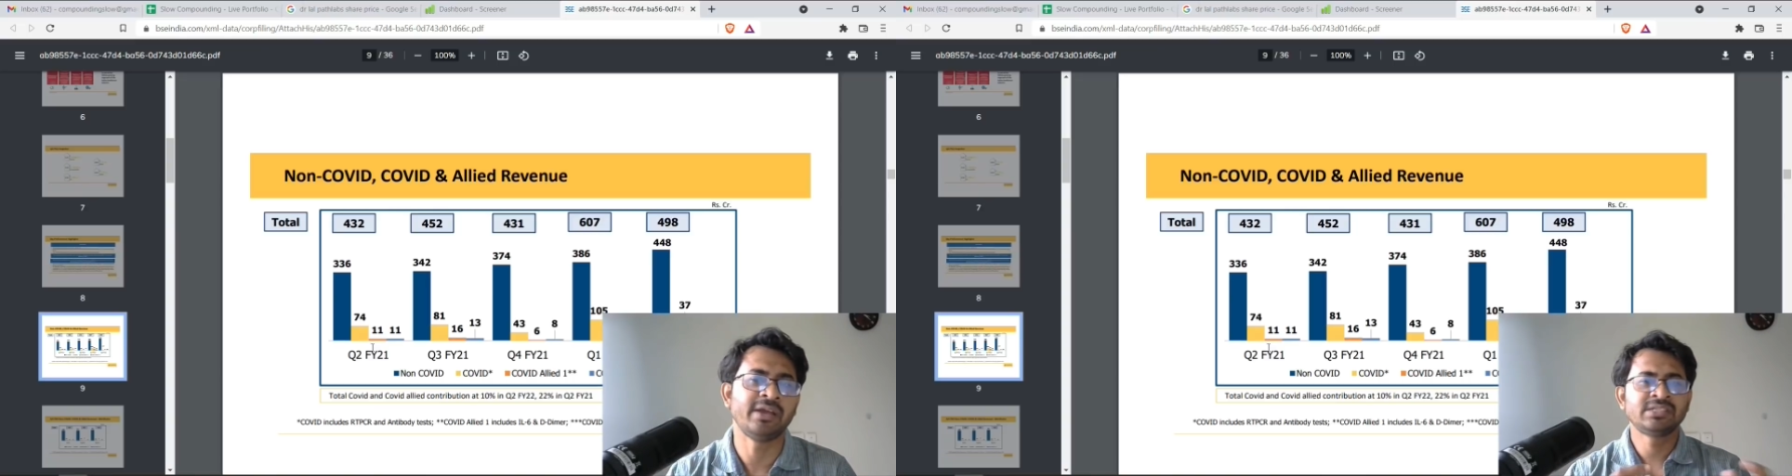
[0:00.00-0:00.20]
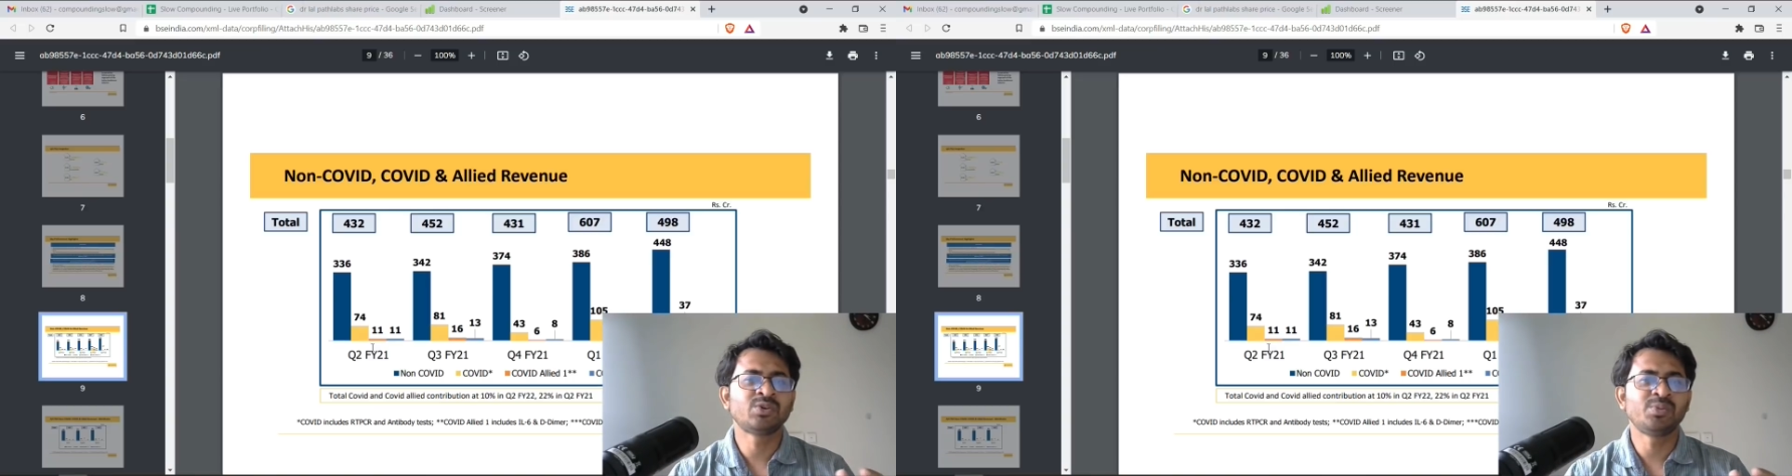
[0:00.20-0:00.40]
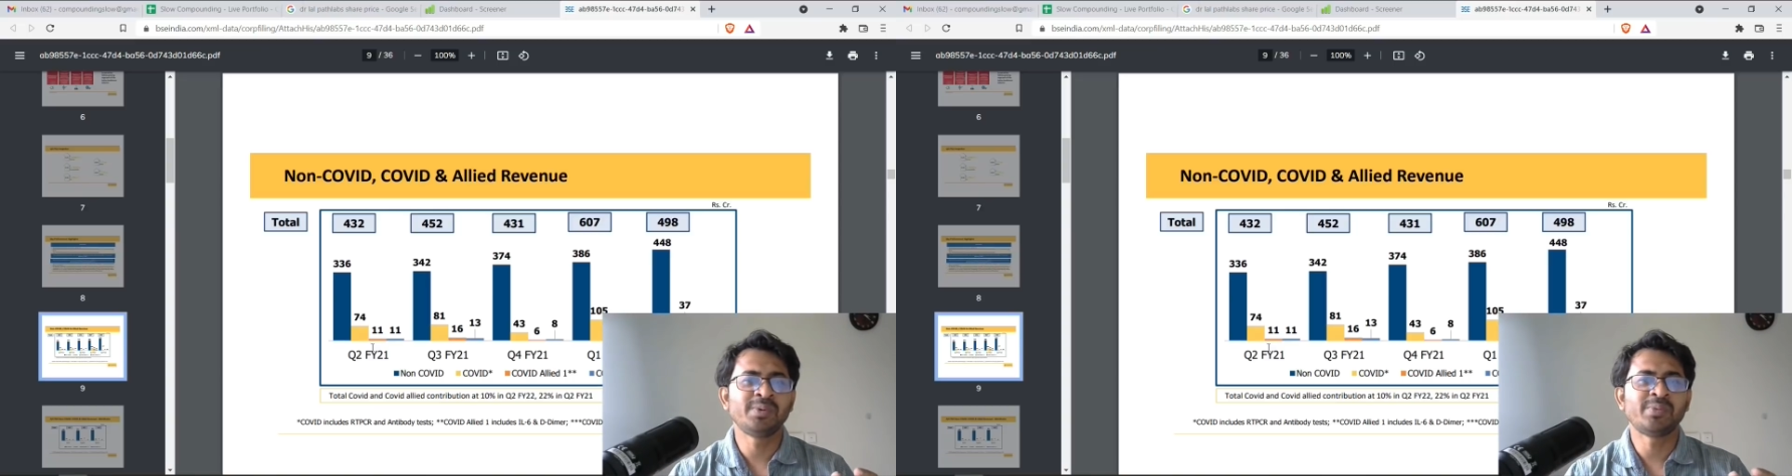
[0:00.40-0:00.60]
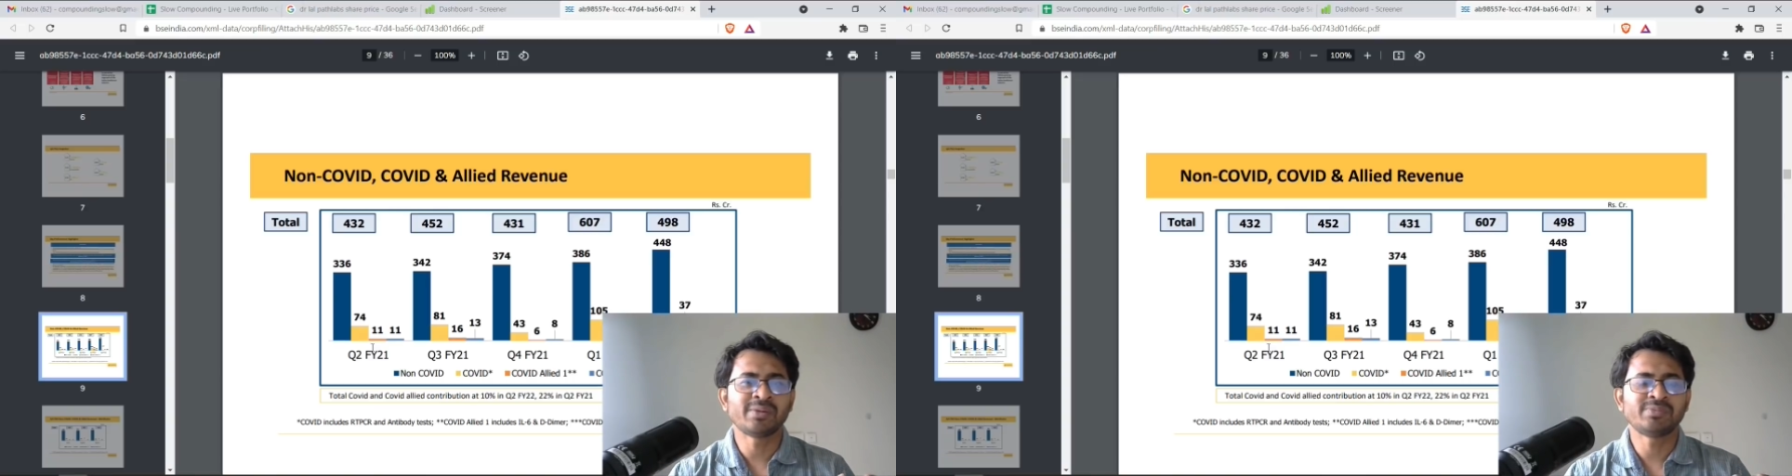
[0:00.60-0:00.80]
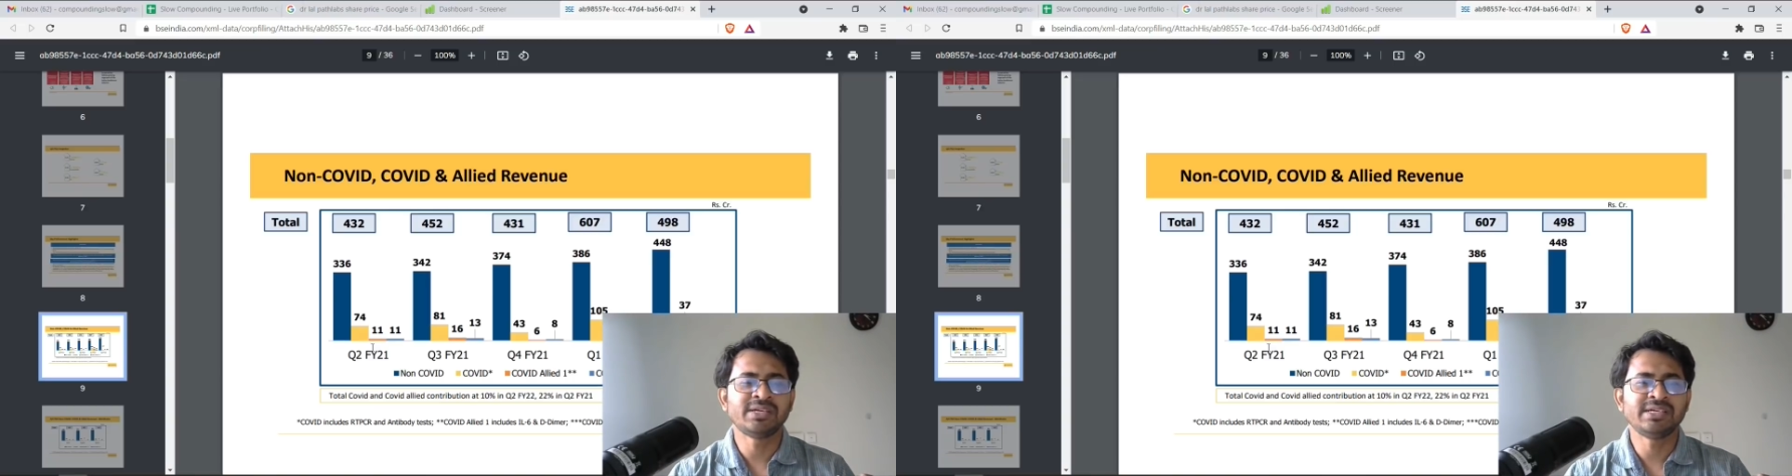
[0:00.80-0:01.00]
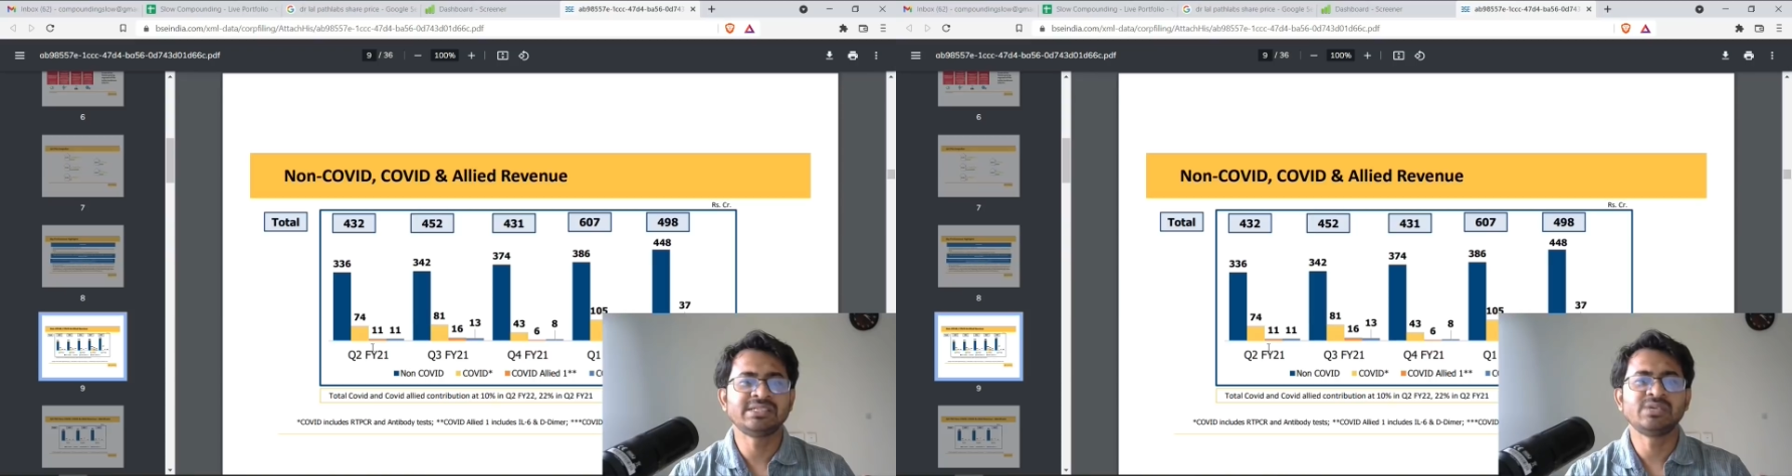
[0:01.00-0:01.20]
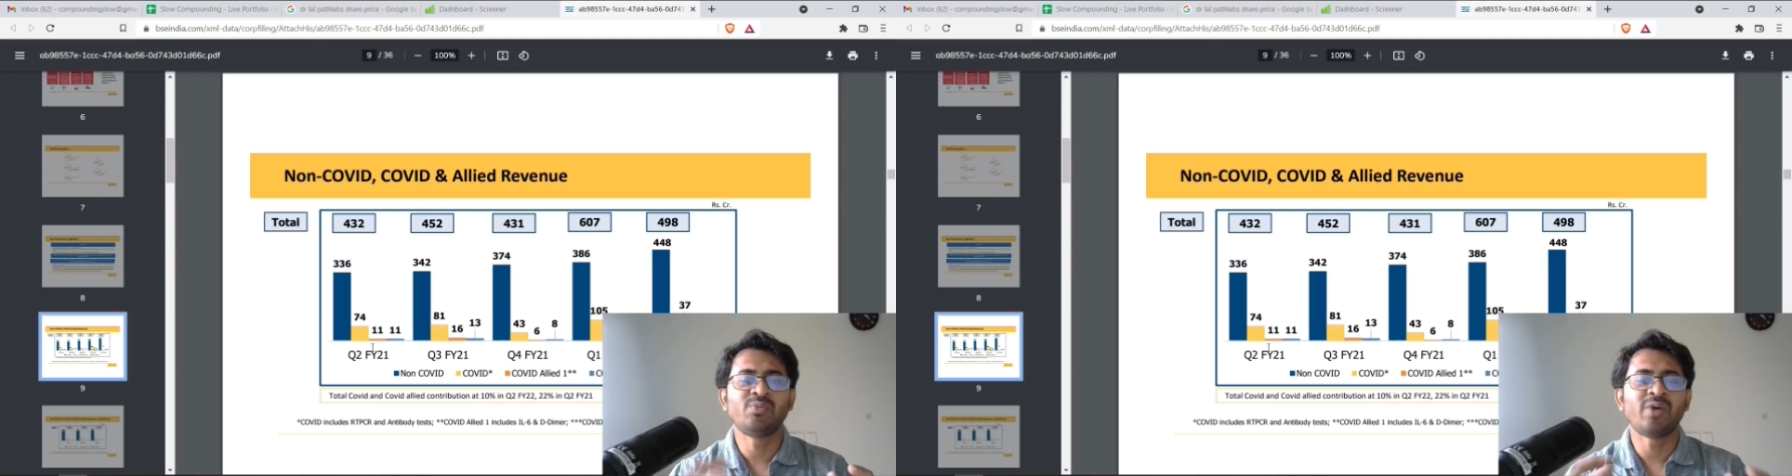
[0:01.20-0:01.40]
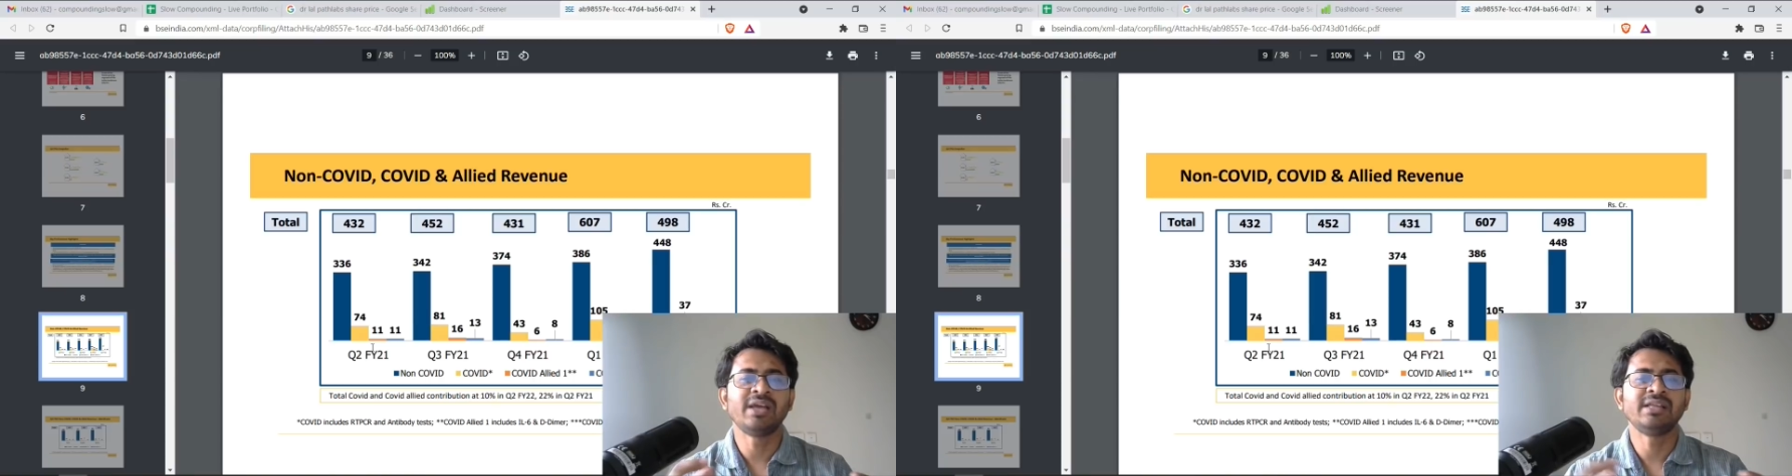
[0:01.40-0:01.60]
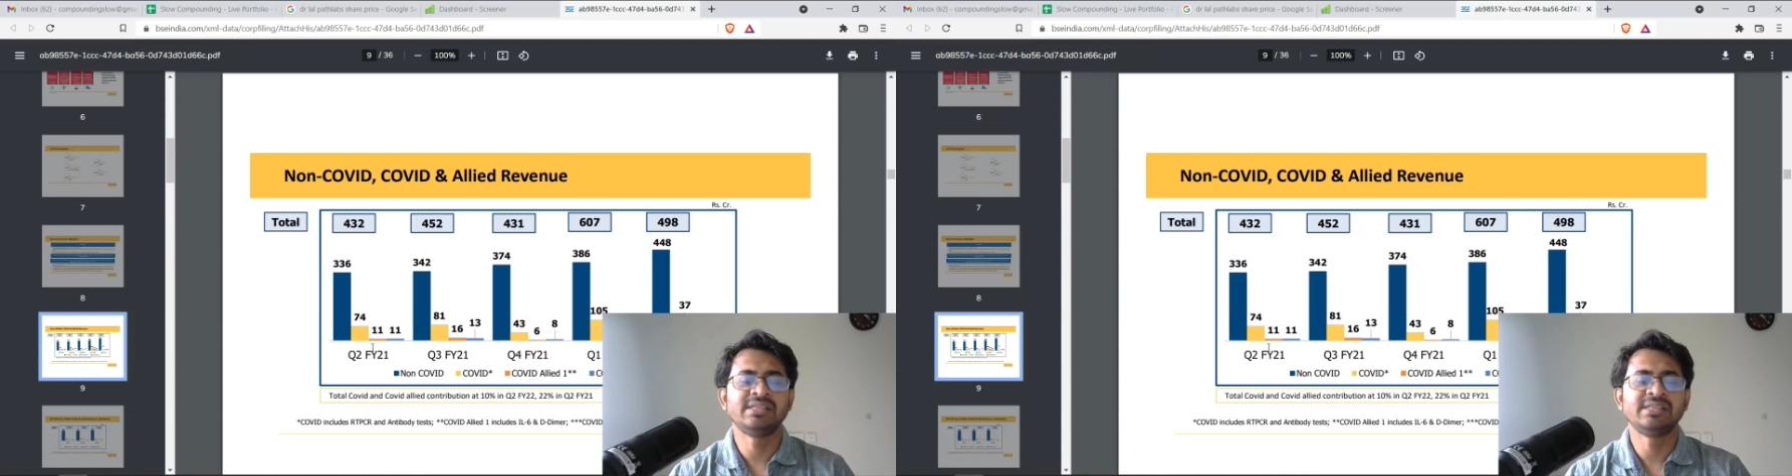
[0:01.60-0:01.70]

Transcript: This could be one of the reasons why